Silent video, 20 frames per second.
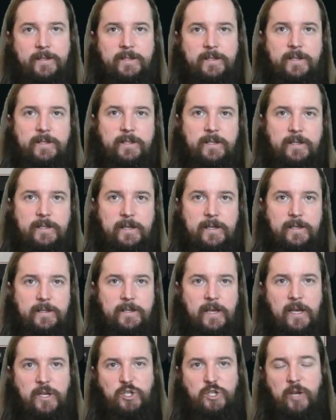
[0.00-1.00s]
since it is
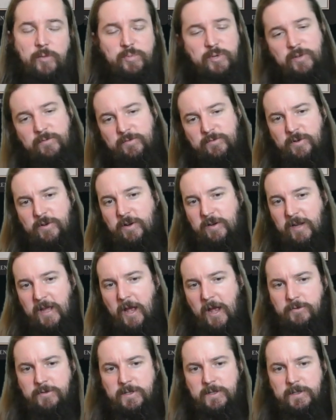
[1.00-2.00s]
a shapeshifter and
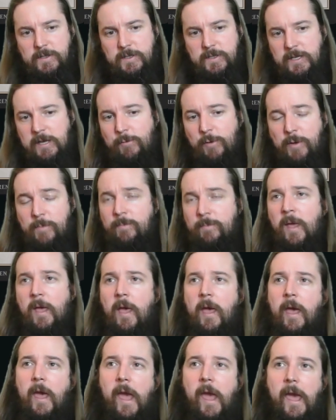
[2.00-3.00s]
counts as a demon,
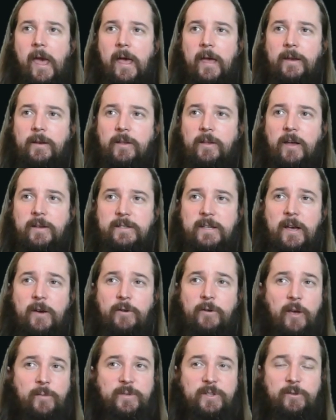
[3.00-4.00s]
and
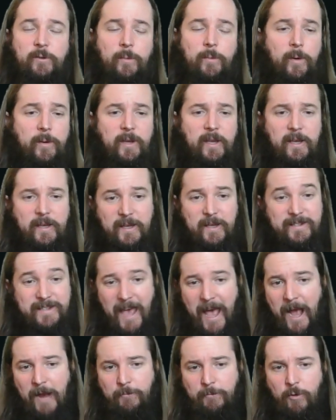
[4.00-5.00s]
Cutdown helps you against
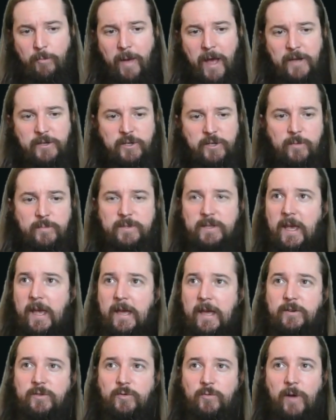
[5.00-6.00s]
aggro matchups,
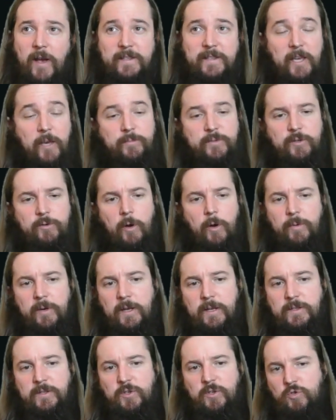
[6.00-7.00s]
and Duress helps you up
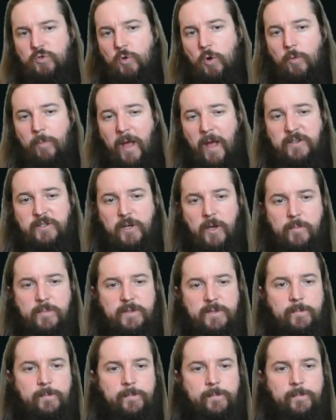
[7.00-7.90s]
against control matchups.